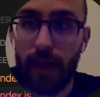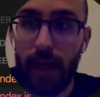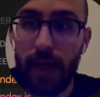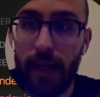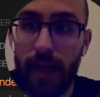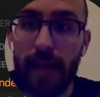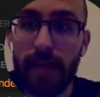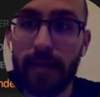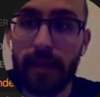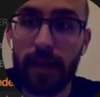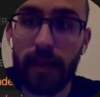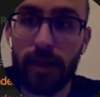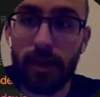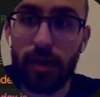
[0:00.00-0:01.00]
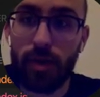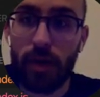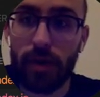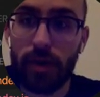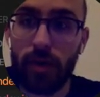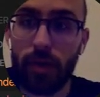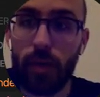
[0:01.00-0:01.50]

And inside the constructor,